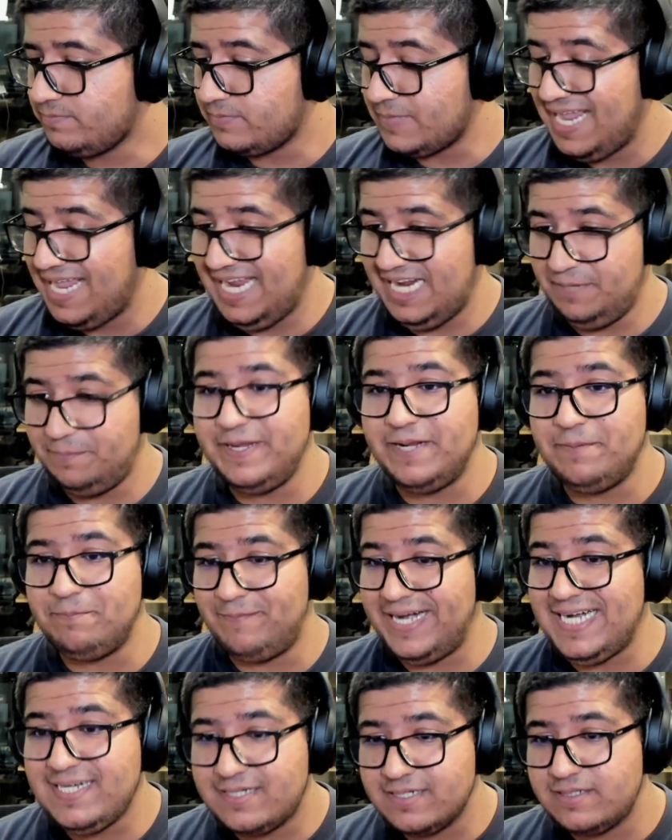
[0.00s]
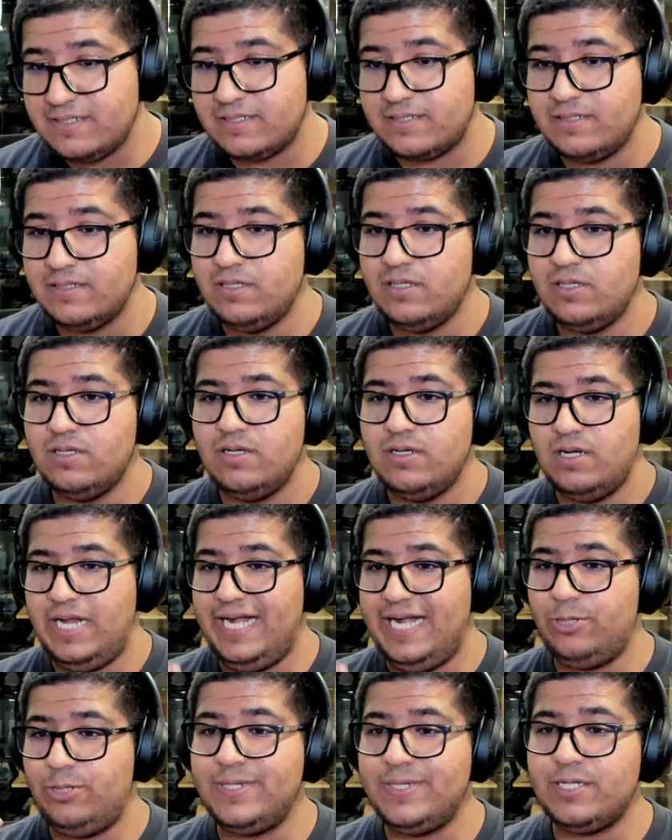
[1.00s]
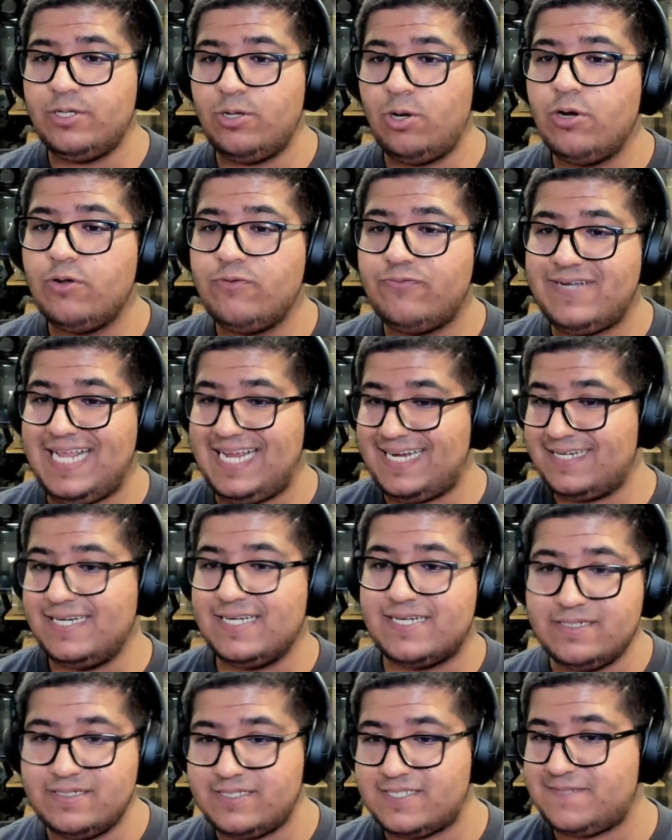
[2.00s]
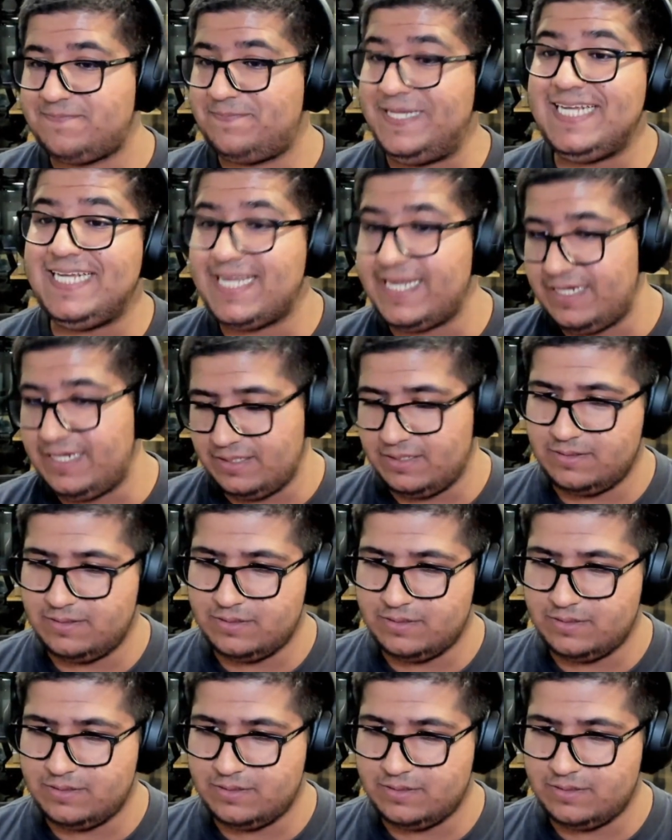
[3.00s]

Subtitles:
helping mentor, and doing a lot of technical speaking.